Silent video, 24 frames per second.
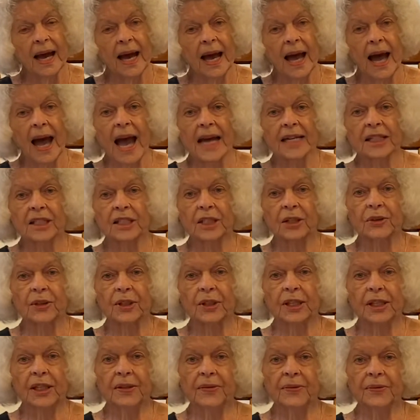I shall
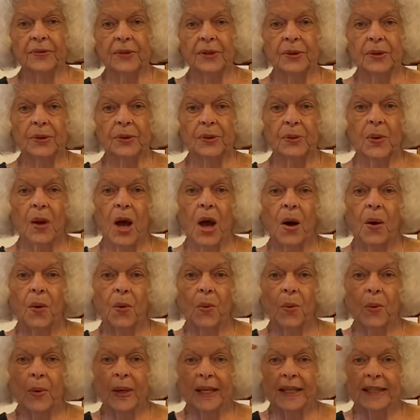give you
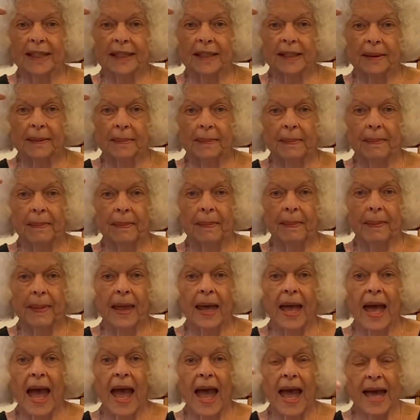wisdom,
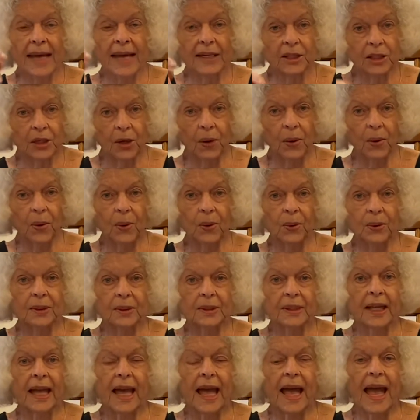and gold
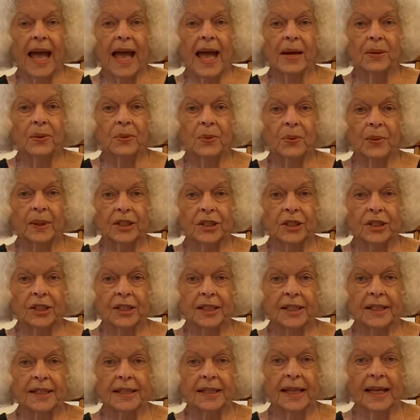and
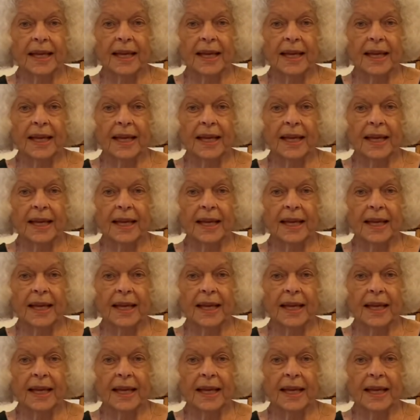riches,